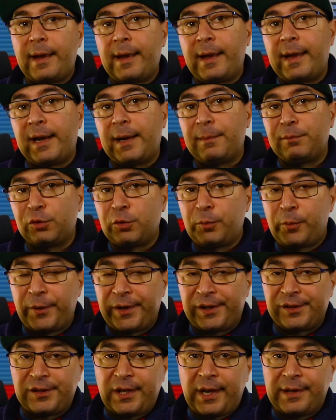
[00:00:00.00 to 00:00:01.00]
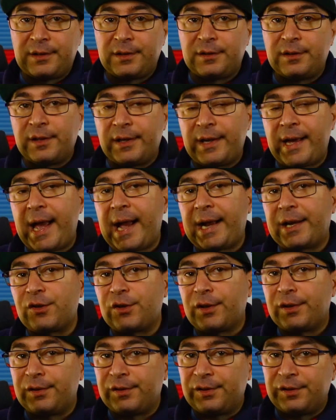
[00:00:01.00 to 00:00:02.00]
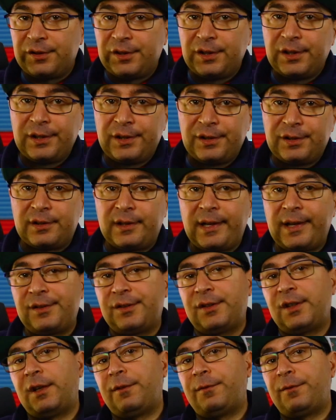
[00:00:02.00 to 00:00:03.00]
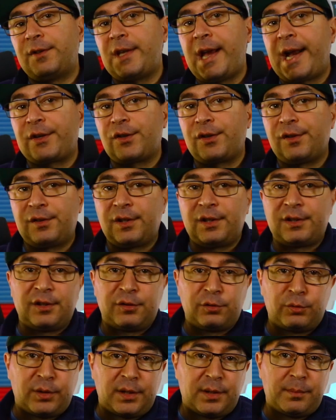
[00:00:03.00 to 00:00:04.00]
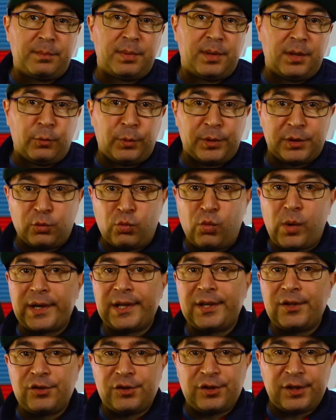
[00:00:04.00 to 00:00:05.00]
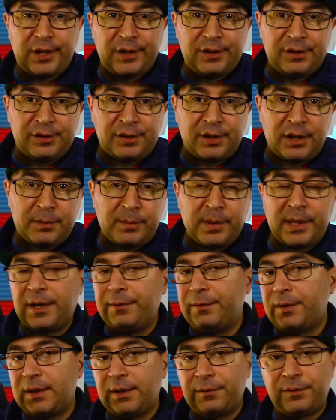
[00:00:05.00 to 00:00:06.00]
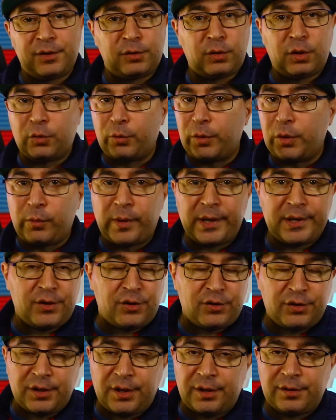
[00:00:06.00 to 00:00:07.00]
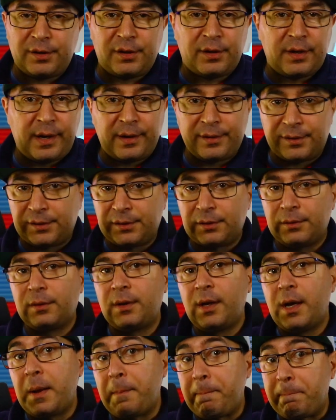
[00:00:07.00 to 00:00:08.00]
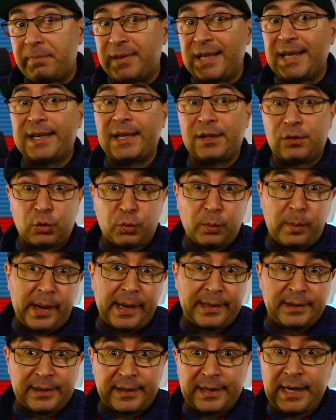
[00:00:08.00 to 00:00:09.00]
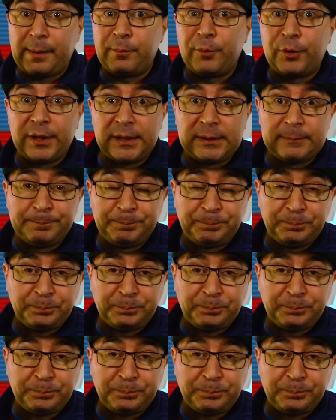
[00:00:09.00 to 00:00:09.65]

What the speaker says: And I'm super excited the Action 6. Let's see if the Action 6 is gonna be with 1-inch sensor, but even if it's not with a 1-inch sensor, I'm still planning to buy the camera.